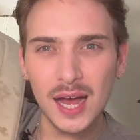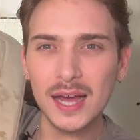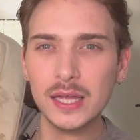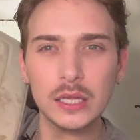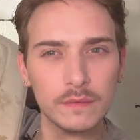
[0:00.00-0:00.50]

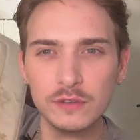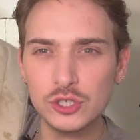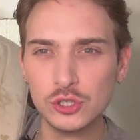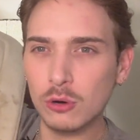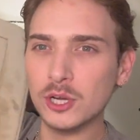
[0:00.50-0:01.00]
I love it
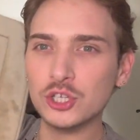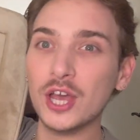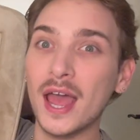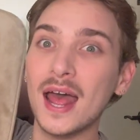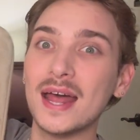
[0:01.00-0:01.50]
so much,
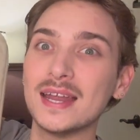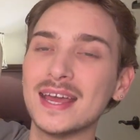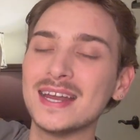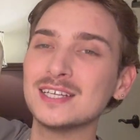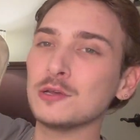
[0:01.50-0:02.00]
and
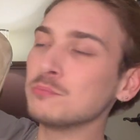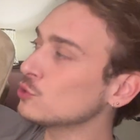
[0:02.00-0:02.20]
it is a